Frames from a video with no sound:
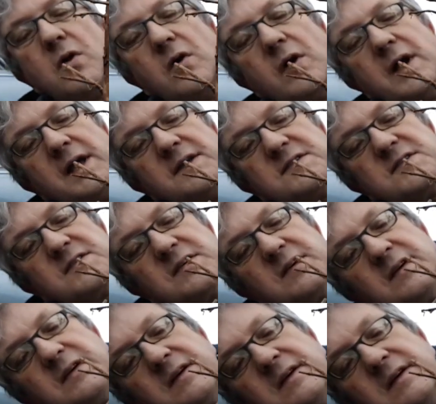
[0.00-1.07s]
wise
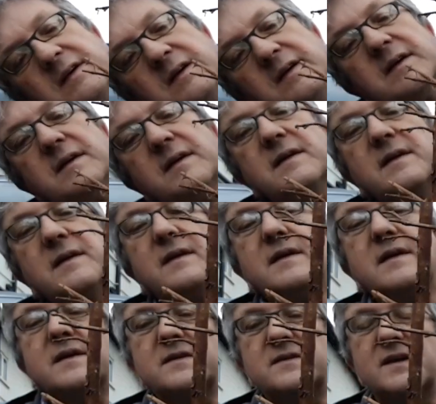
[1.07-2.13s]

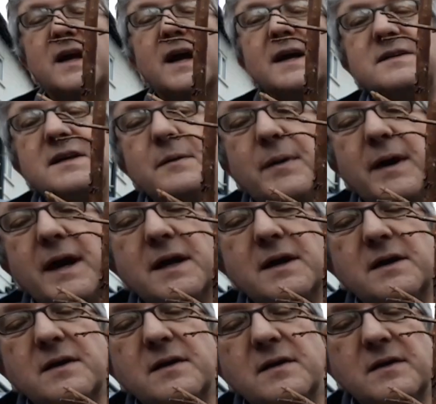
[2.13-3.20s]
to cut it
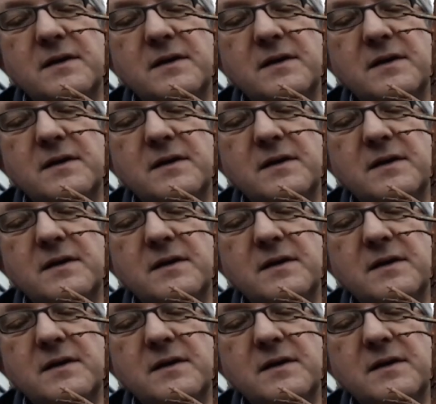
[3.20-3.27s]
back